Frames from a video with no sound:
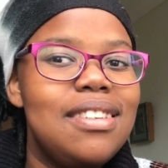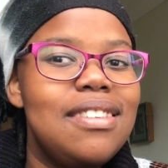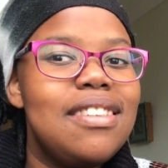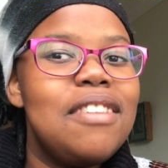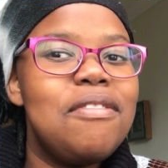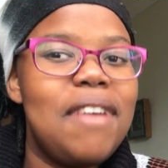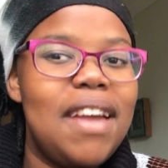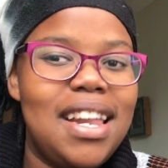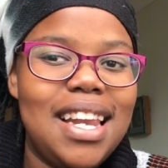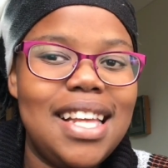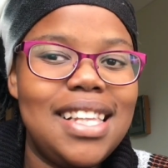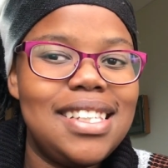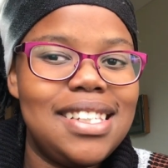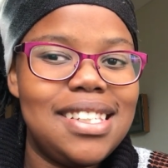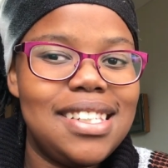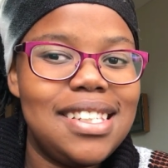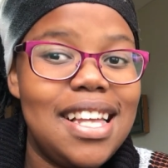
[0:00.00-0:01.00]

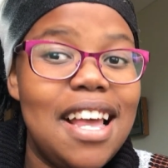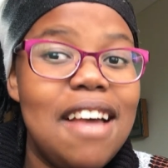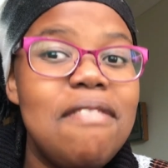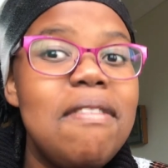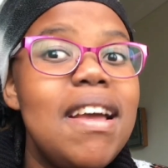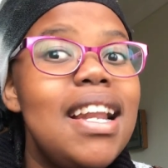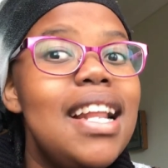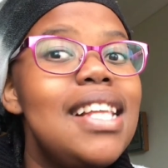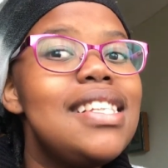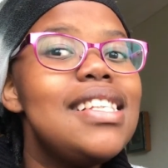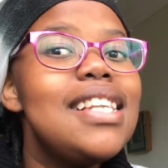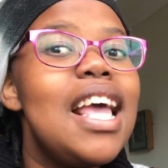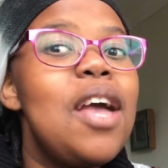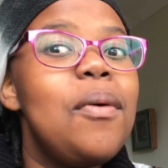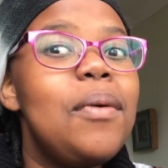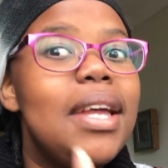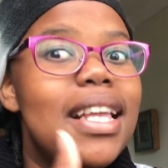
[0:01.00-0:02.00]
finance. Finance
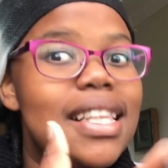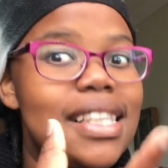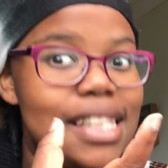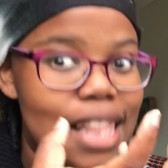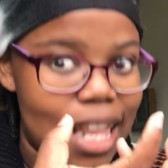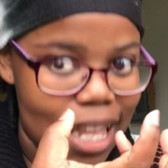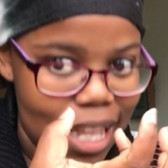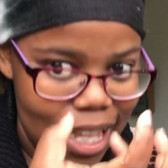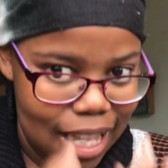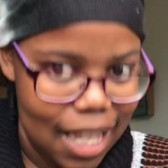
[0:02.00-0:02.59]
anyway is there.